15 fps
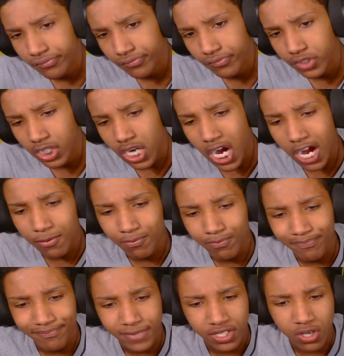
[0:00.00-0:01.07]
Alright,
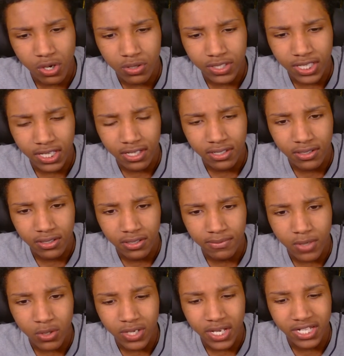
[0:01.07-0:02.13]
let's go again.
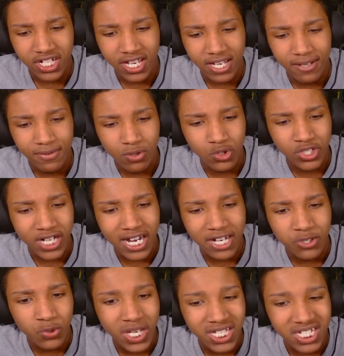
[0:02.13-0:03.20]
Okay, chat. Who should I do
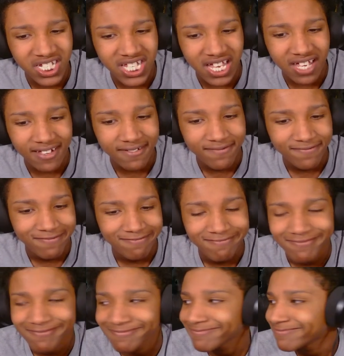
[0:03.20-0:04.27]
next, chat?
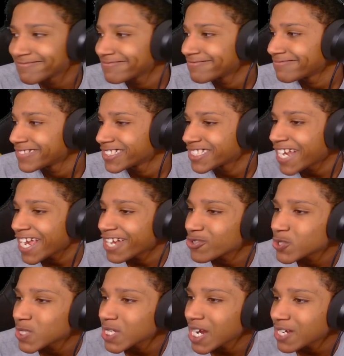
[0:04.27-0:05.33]
Chat, who
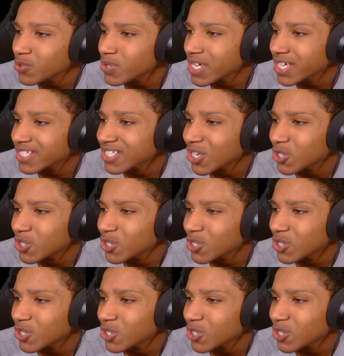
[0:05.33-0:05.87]
should I do next, y'all?